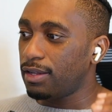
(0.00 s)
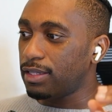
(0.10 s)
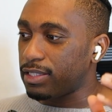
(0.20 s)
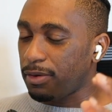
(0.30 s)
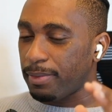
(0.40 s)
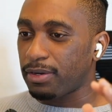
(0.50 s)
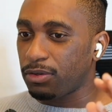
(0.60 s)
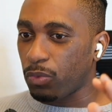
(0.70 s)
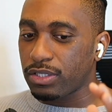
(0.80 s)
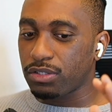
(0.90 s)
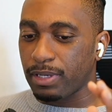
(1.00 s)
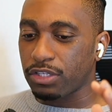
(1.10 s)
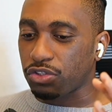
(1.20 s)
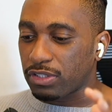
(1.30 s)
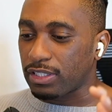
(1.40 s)
Is there a way to
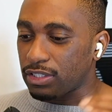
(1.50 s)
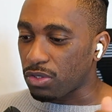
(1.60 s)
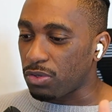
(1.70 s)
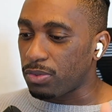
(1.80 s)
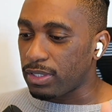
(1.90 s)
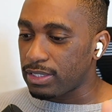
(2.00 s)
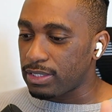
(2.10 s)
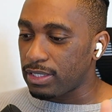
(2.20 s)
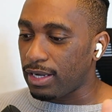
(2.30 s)
make sure that it's always